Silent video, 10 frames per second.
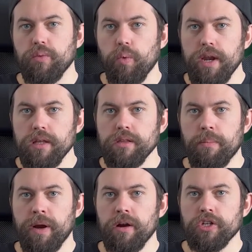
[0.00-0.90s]
winning the
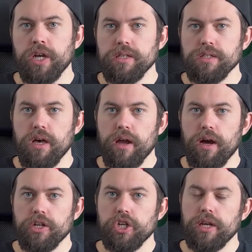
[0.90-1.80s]
parachain slot
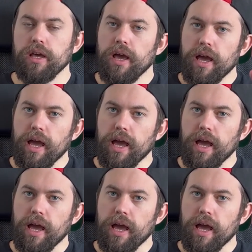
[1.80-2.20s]
auction